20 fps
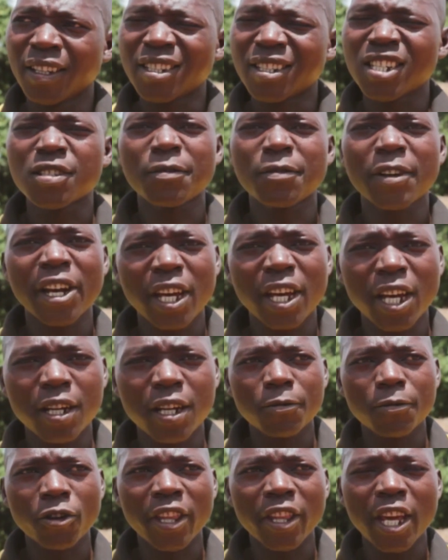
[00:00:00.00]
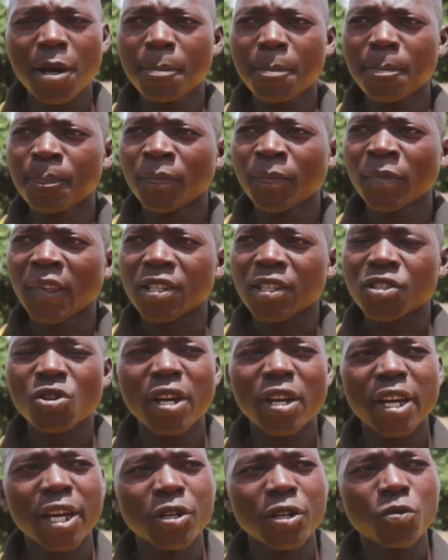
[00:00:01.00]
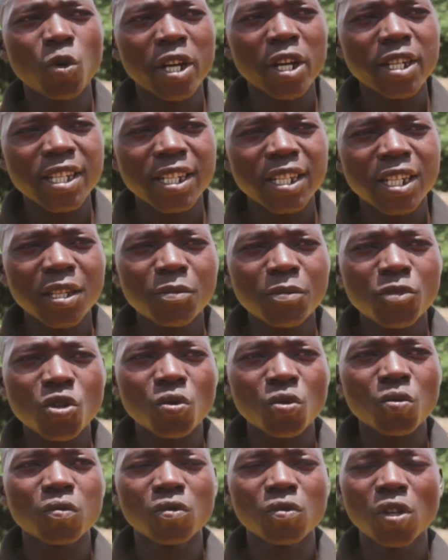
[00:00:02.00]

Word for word: It is very for them, so I wanted them to